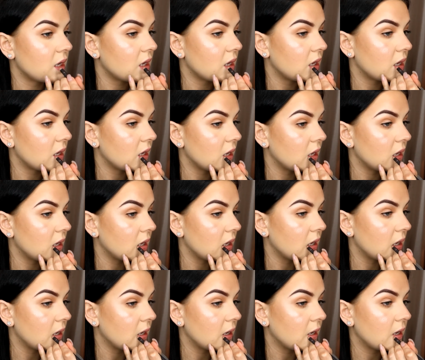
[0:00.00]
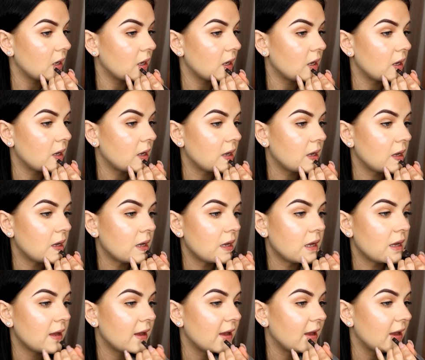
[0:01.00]

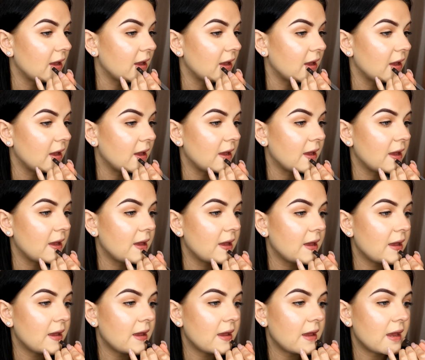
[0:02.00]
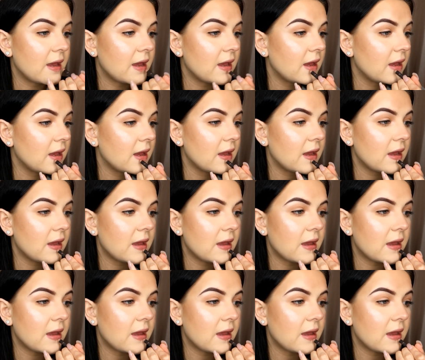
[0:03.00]
No one is speaking in this clip.